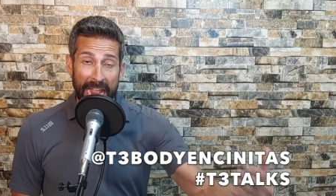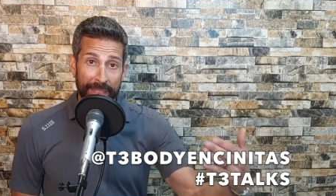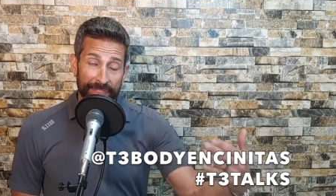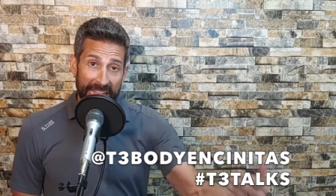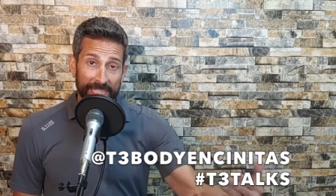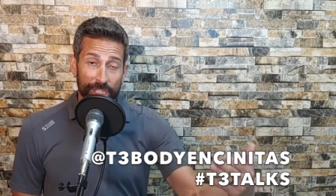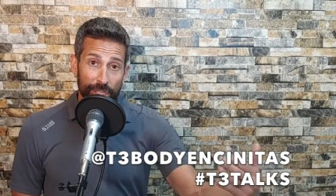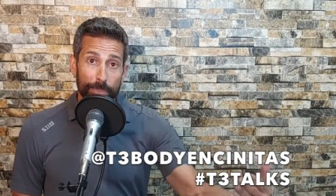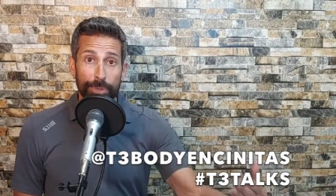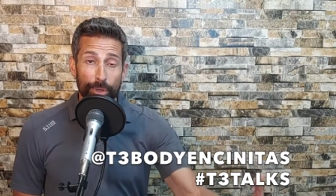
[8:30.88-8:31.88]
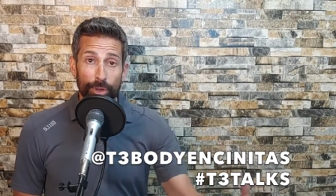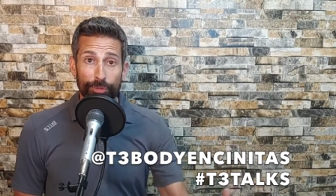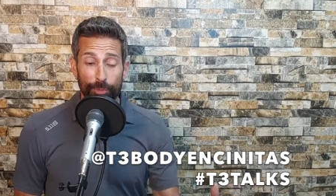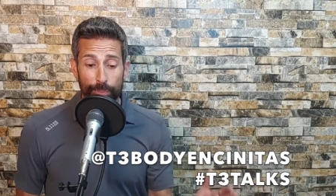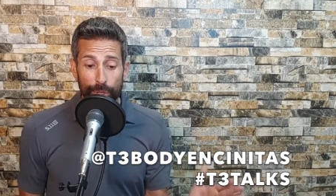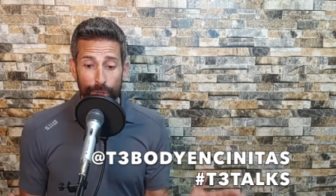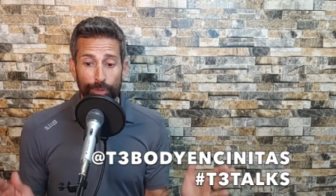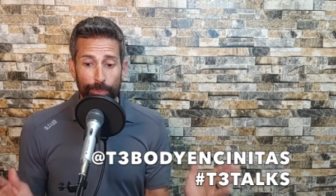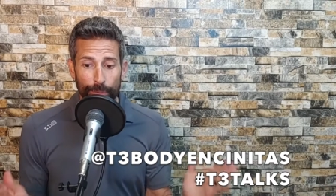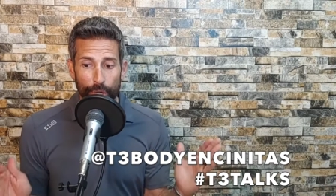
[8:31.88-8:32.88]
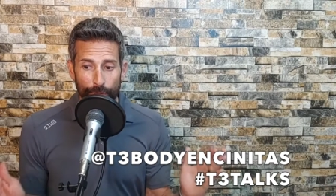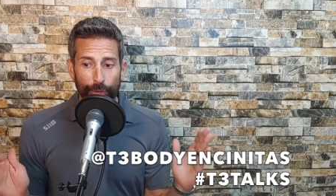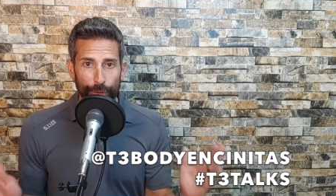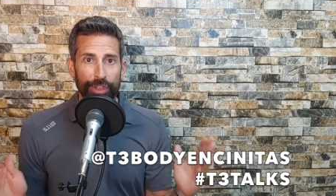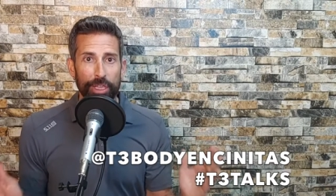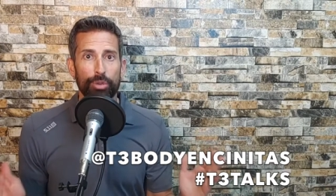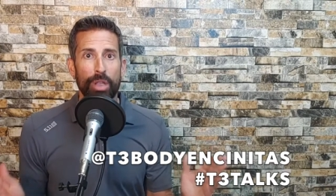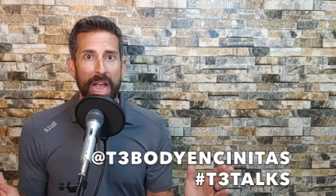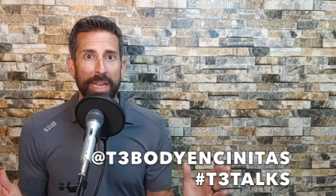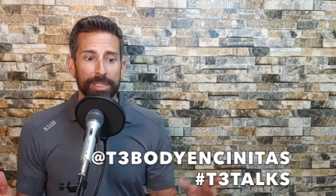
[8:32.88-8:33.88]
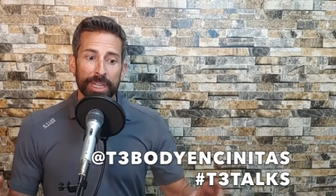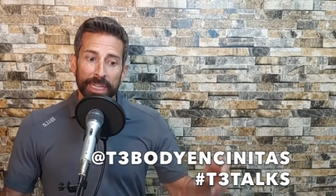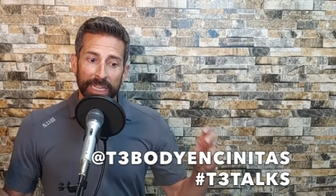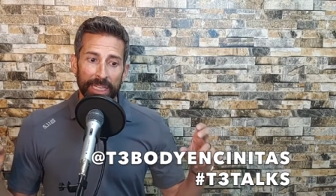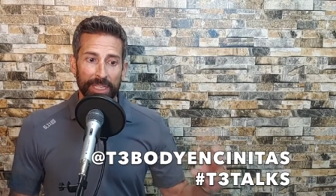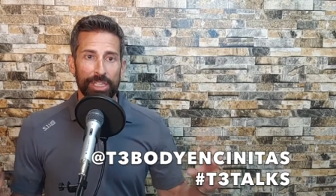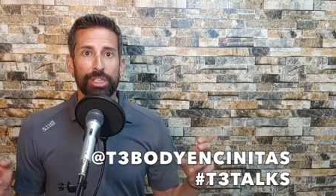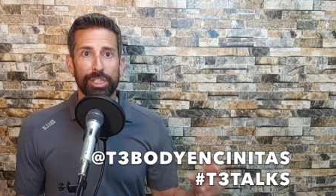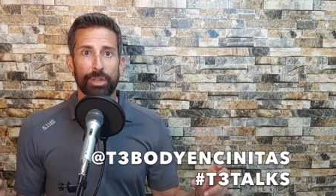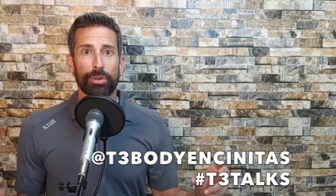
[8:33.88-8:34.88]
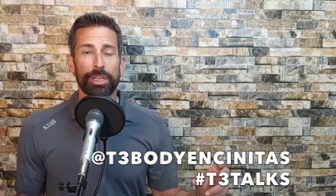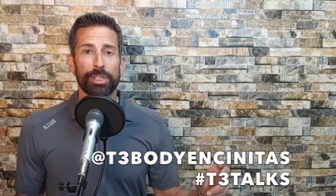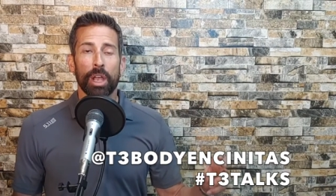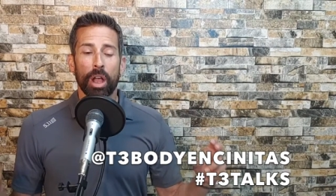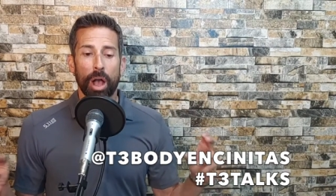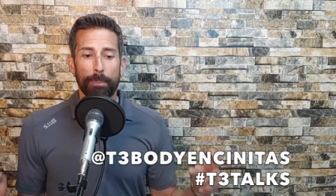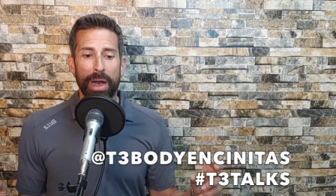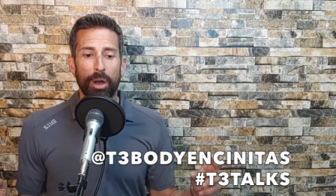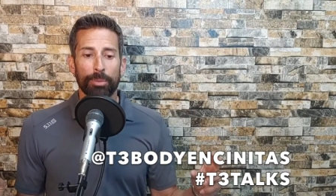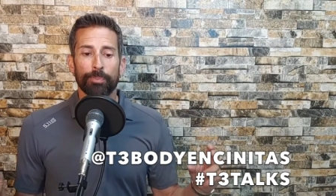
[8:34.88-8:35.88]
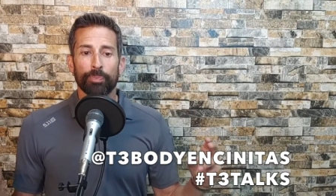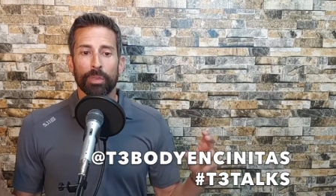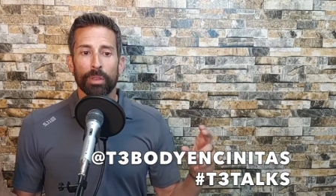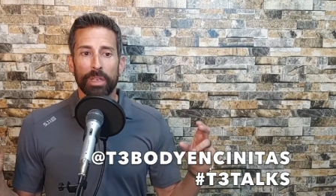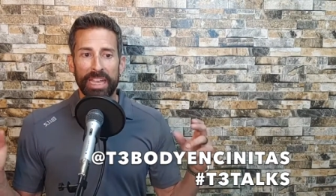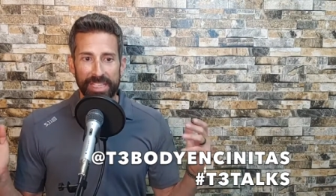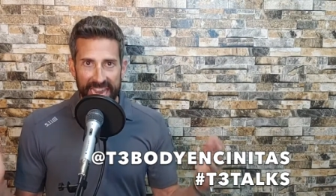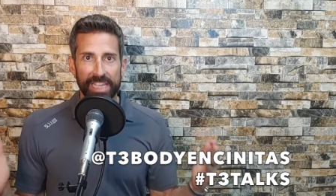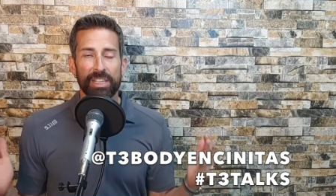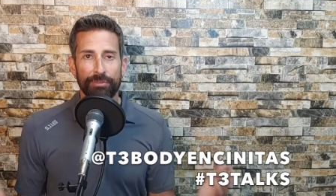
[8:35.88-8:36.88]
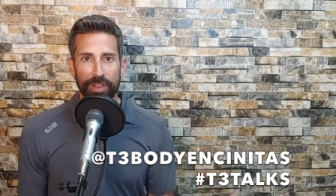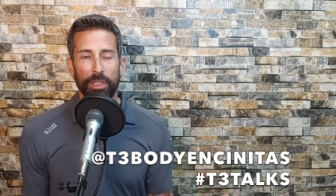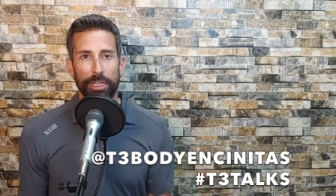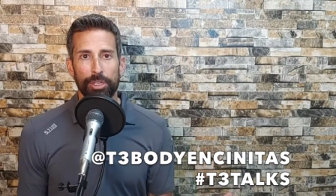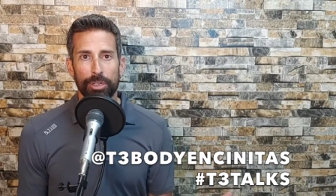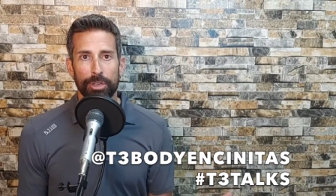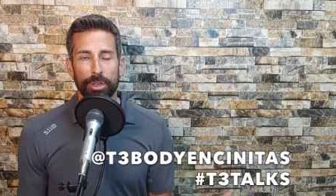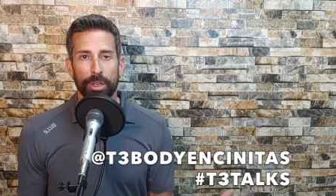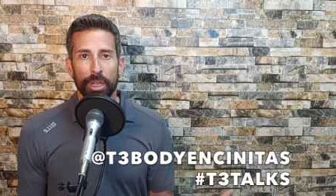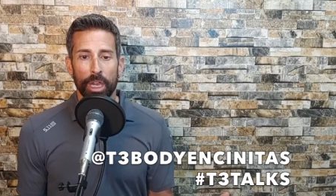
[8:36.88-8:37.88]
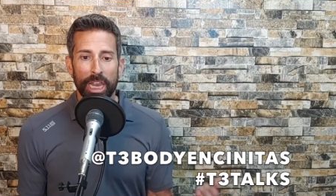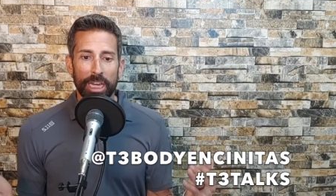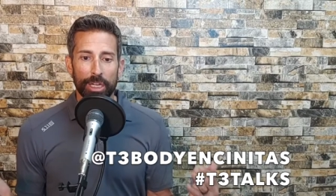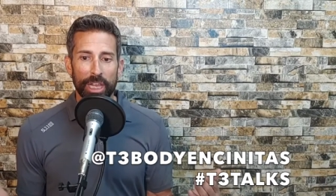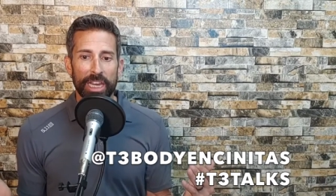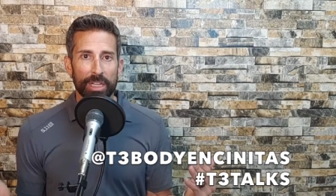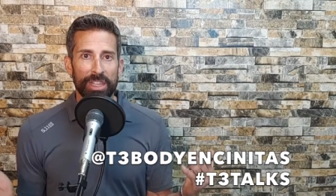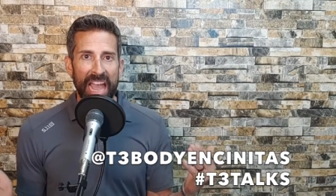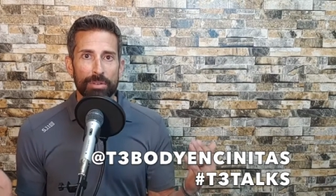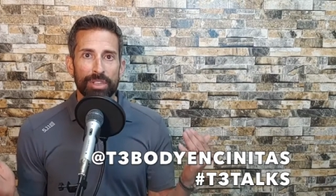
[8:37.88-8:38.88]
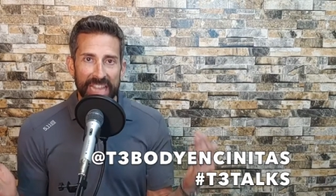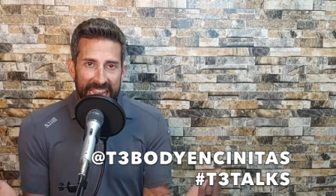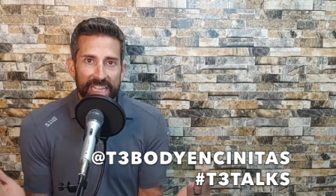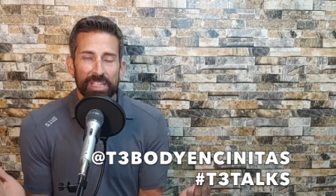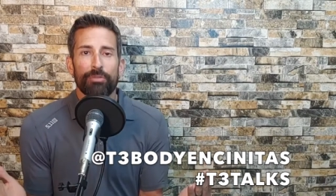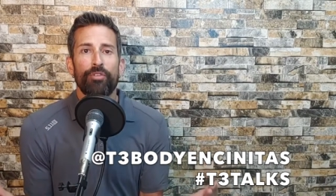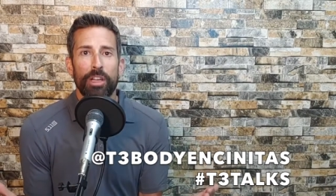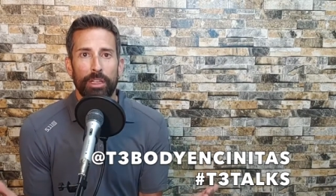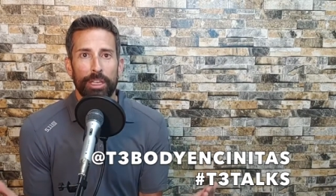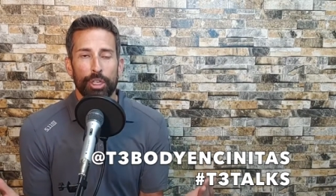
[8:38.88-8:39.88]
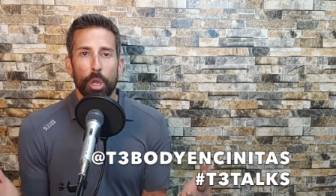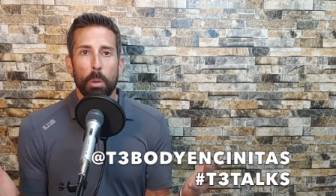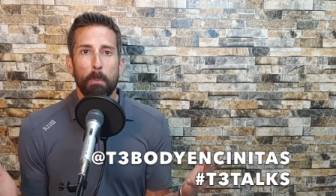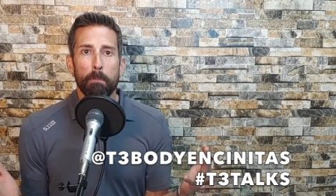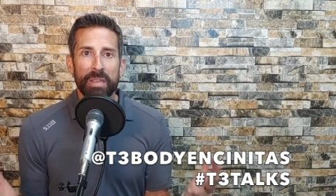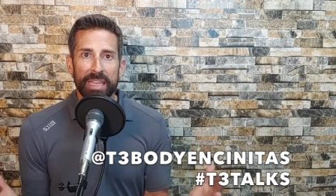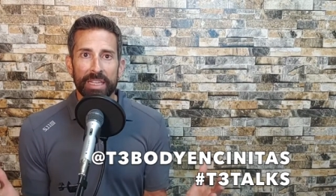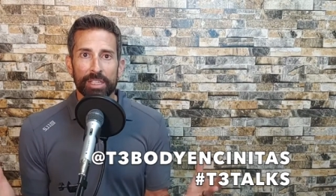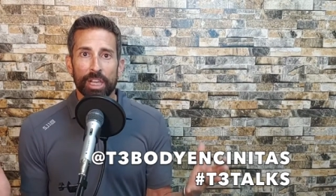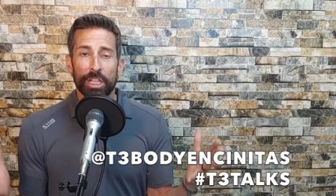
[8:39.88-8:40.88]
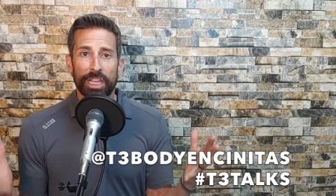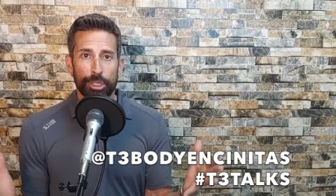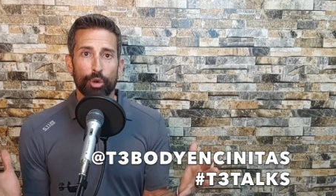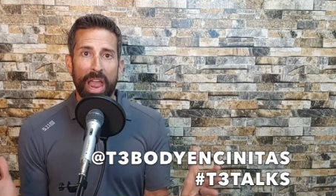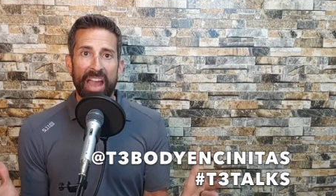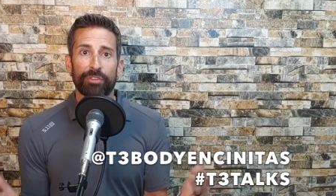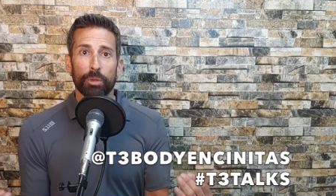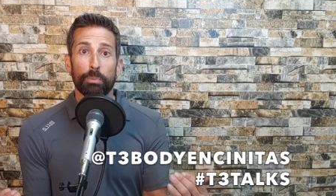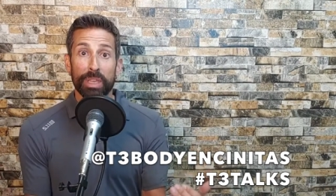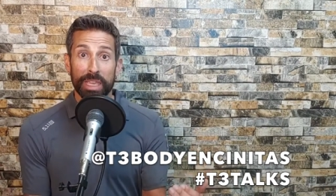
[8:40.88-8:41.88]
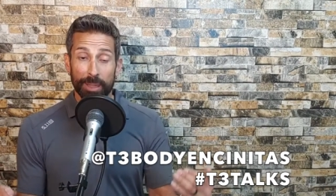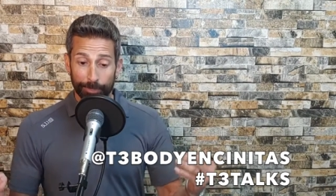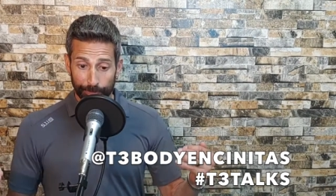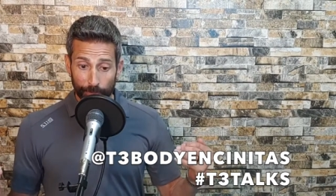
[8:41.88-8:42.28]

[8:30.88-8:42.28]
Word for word: And that's the beautiful, beautiful, beautiful thing, you guys, in this series about it takes a village. It, it, that takes a village means that you have to be